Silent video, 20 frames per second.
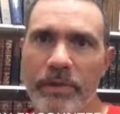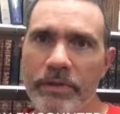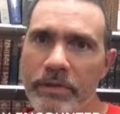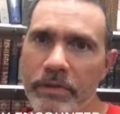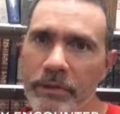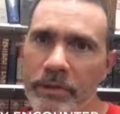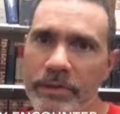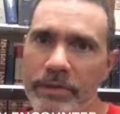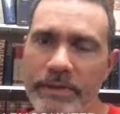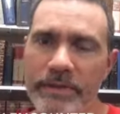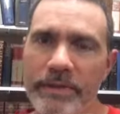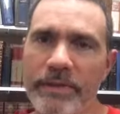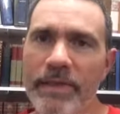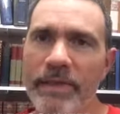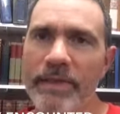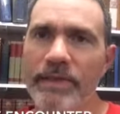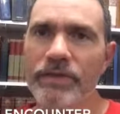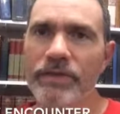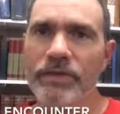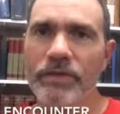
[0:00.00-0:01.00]
Do it
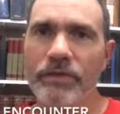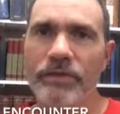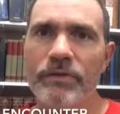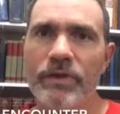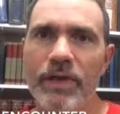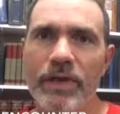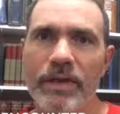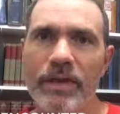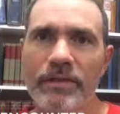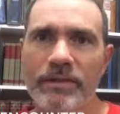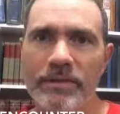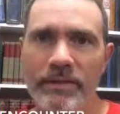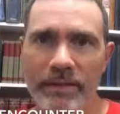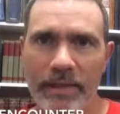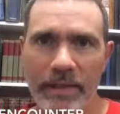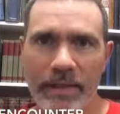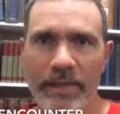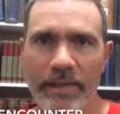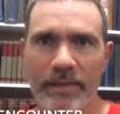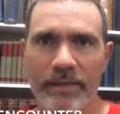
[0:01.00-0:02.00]
today. Do not
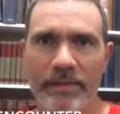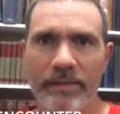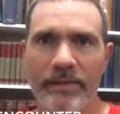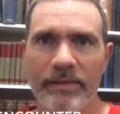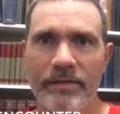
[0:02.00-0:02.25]
delay.